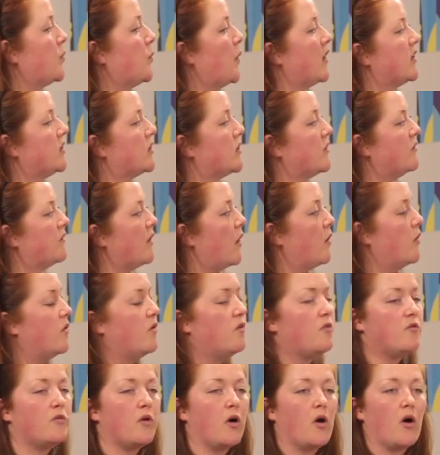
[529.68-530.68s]
would want to
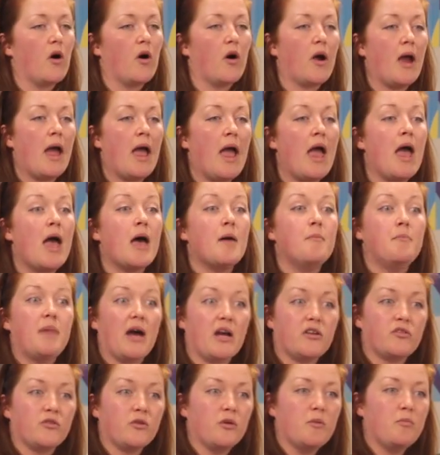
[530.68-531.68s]
vote for
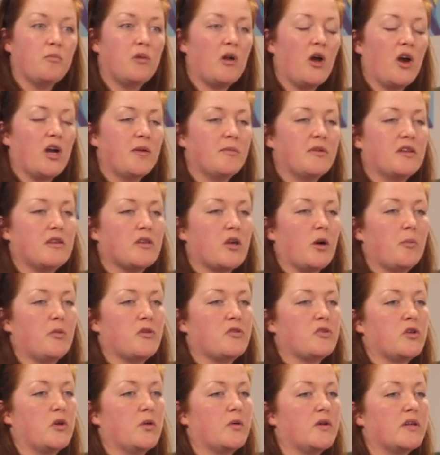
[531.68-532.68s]
better employment
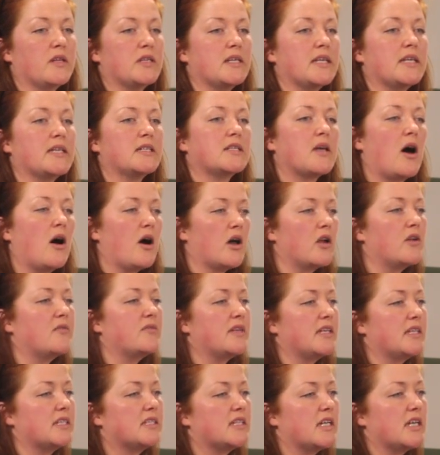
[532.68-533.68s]
opportunities, all
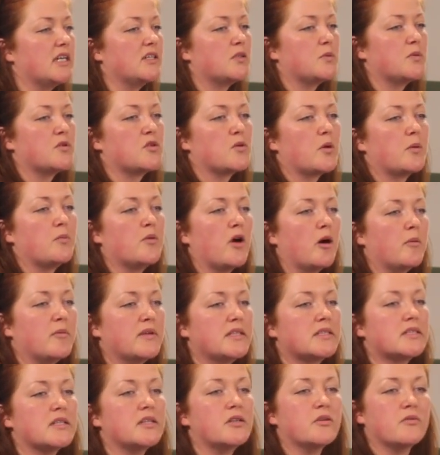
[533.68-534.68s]
of these things which are
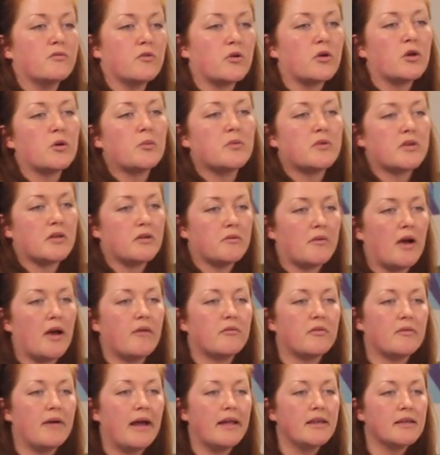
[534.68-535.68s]
promised in the run-up to the
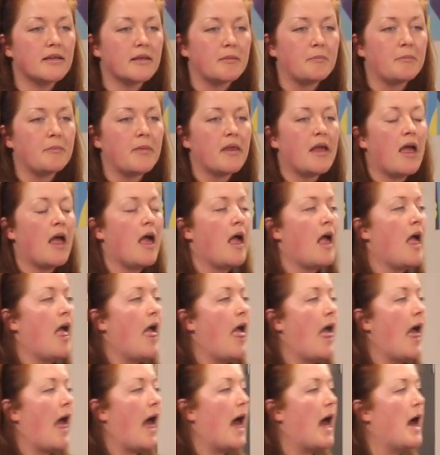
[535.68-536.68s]
referendum.
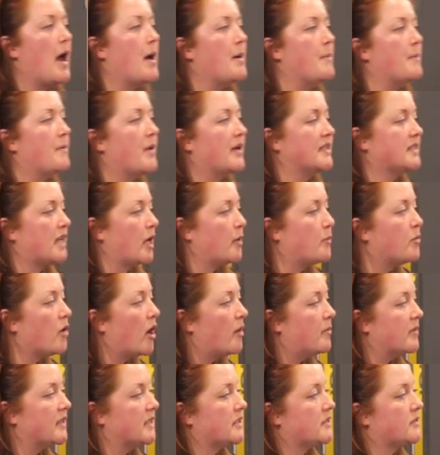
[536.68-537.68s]
I say
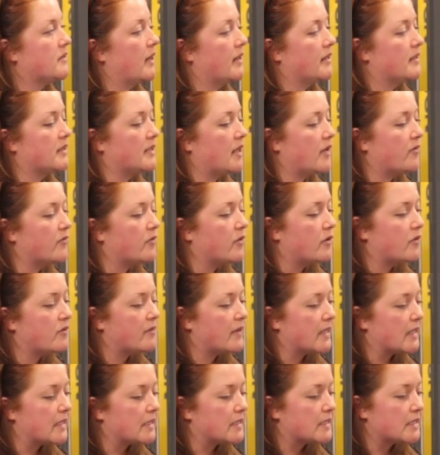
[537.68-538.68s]
promised rather than
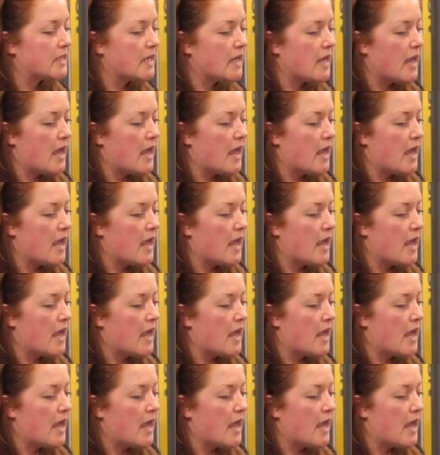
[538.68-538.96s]
fulfilled.